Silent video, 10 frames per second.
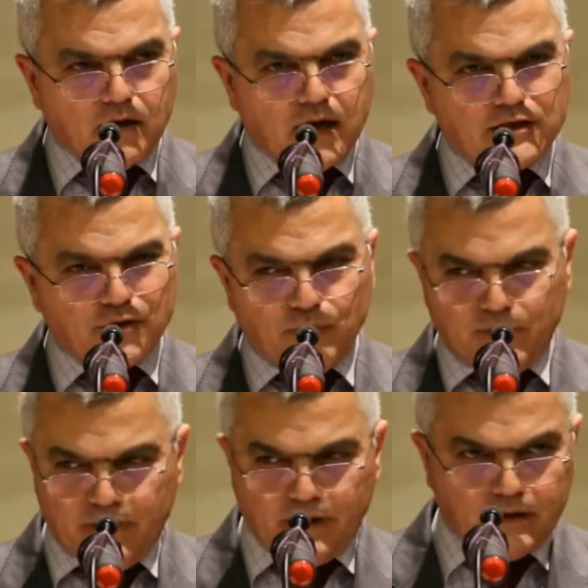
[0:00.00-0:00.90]
As
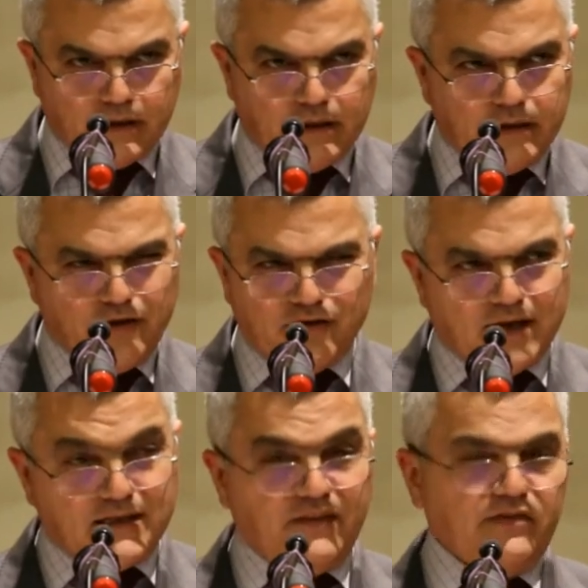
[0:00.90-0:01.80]
we heard earlier,
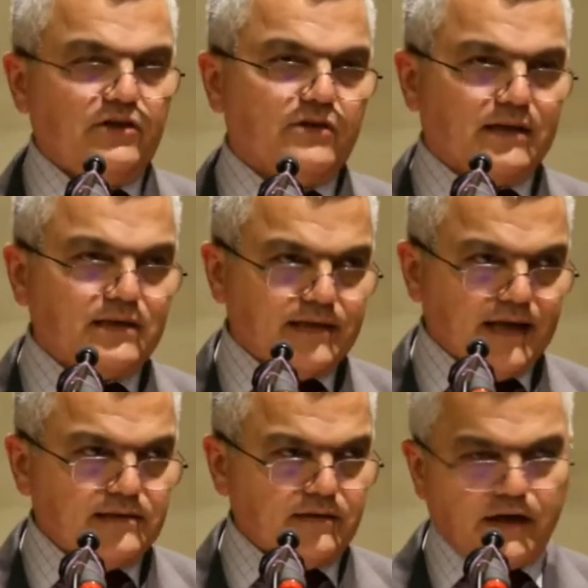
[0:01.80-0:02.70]
even the United
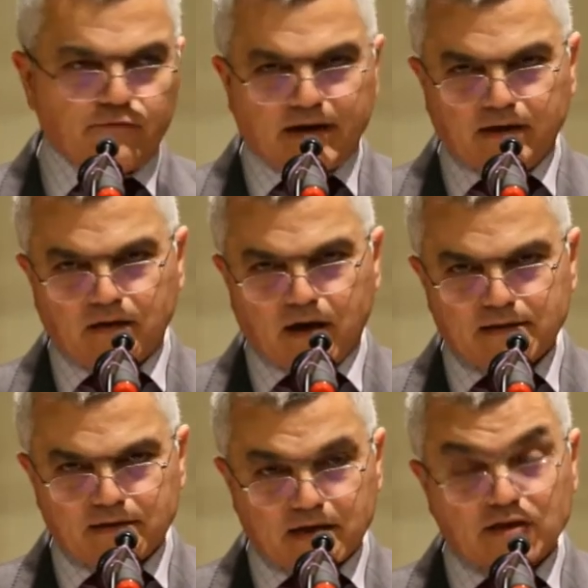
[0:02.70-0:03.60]
States today
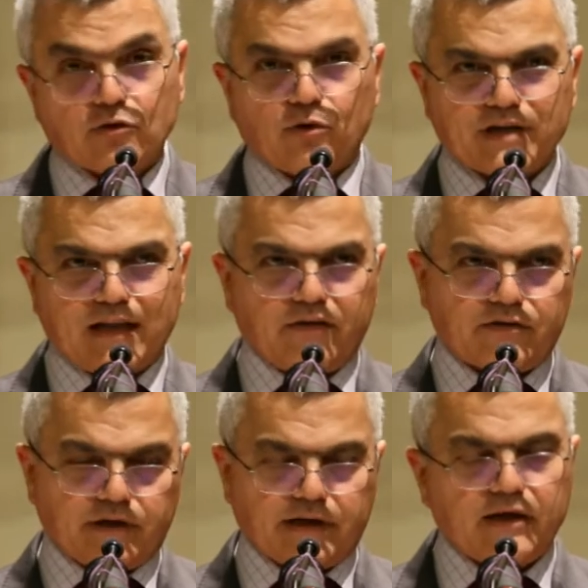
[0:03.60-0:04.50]
recognizes, a staunch ally
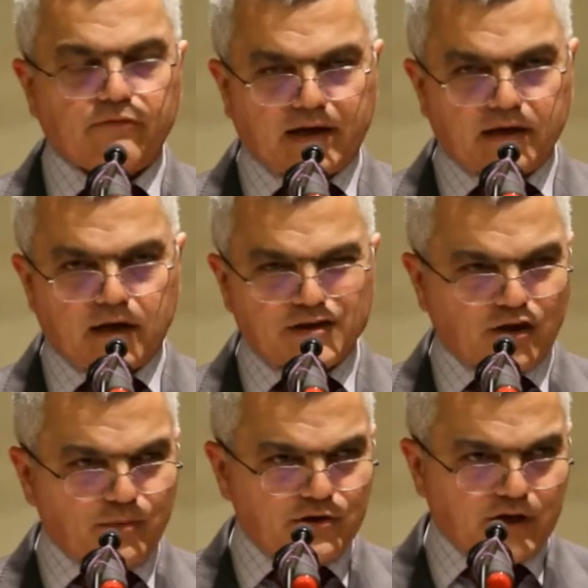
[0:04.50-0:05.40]
of Turkey, recognizes the
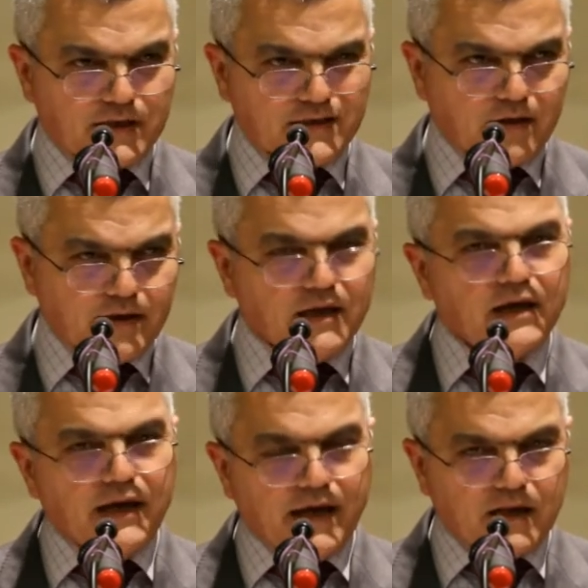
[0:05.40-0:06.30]
Armenian genocide
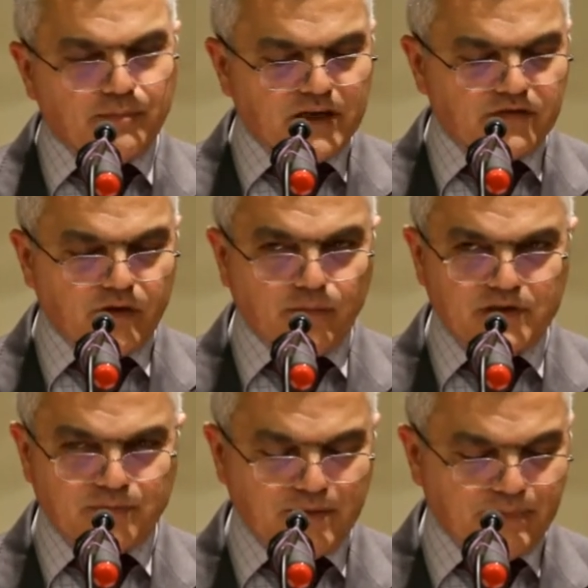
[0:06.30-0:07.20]
in a
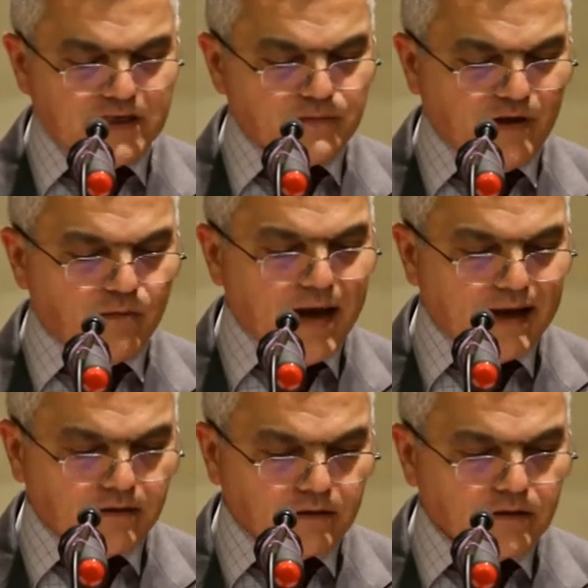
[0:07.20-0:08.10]
piecemeal
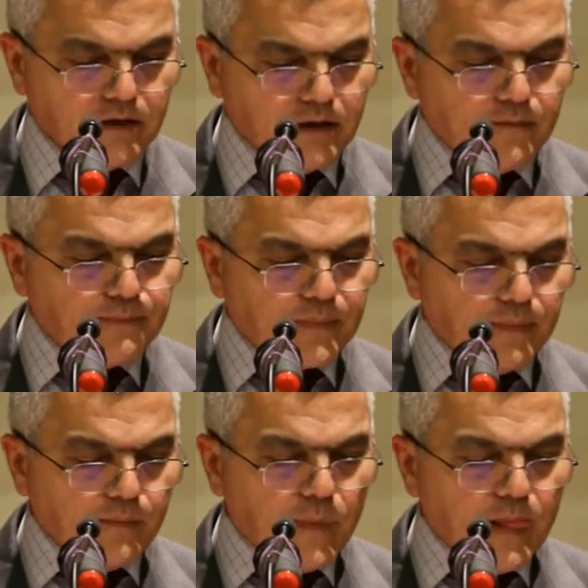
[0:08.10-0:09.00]
manner.
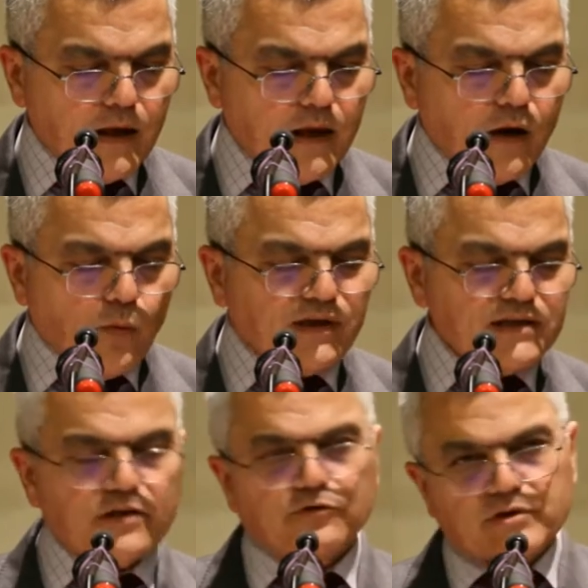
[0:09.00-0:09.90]
What
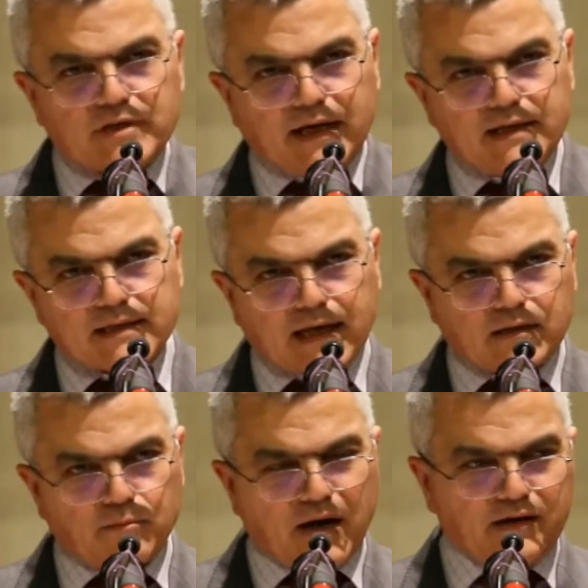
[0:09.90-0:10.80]
is interesting is
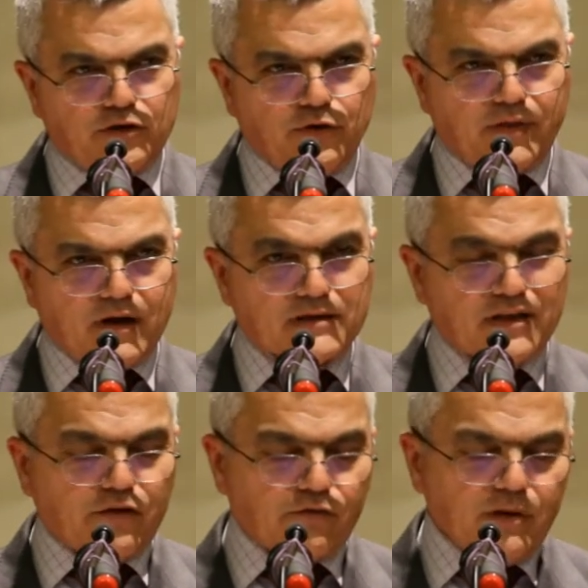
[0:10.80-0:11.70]
that by
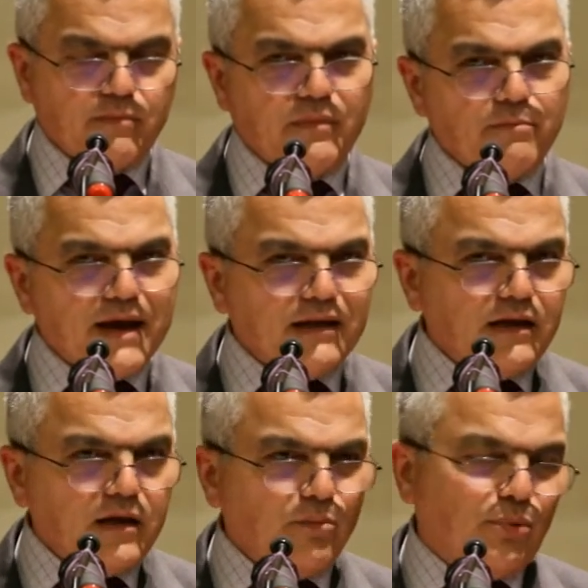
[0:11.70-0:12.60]
2003,
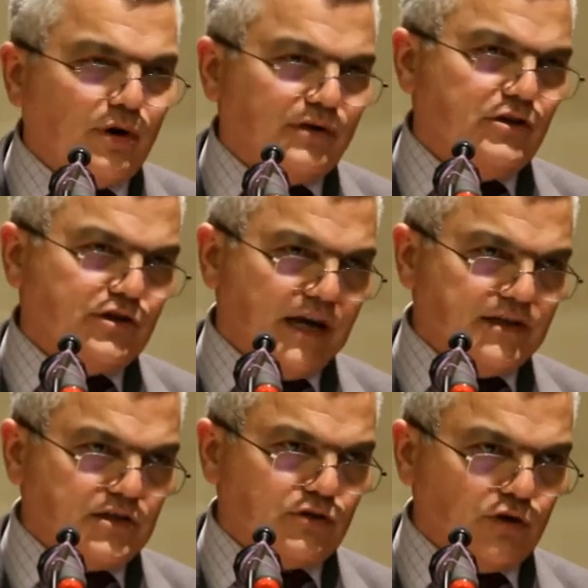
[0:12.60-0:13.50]
many important
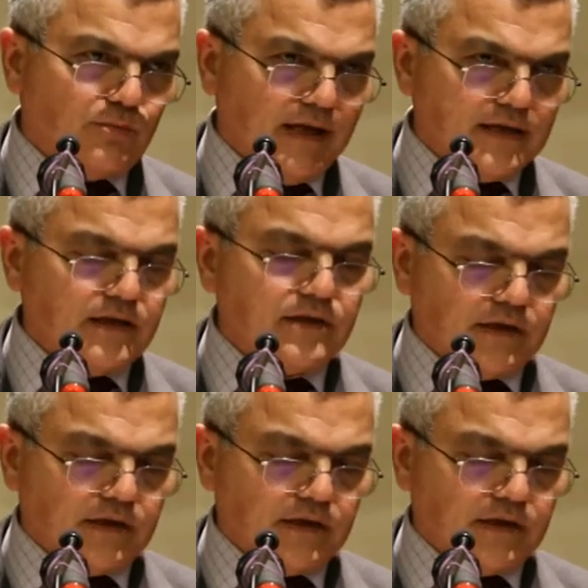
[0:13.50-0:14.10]
changes took place in